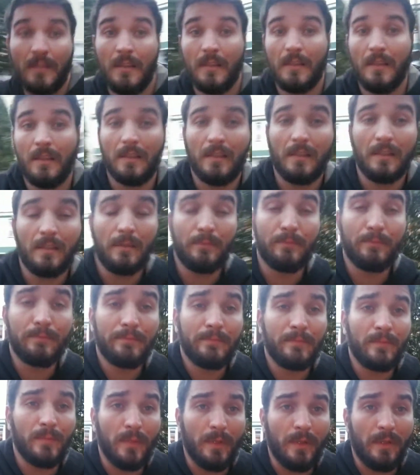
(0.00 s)
One
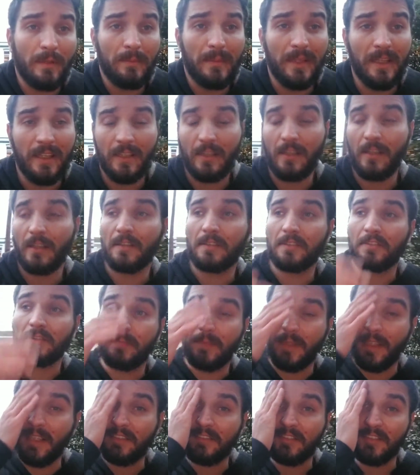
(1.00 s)
of the many haunted
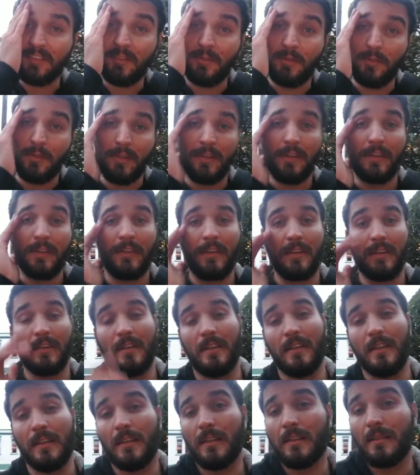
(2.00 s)
spots in Corinth.
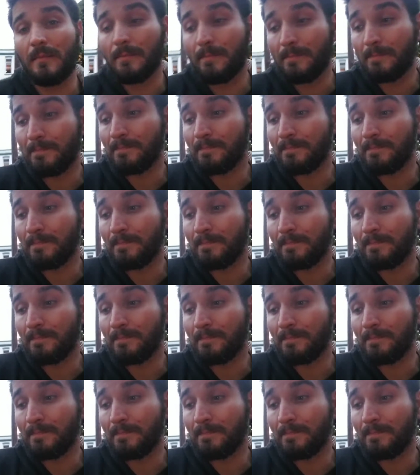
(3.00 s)
I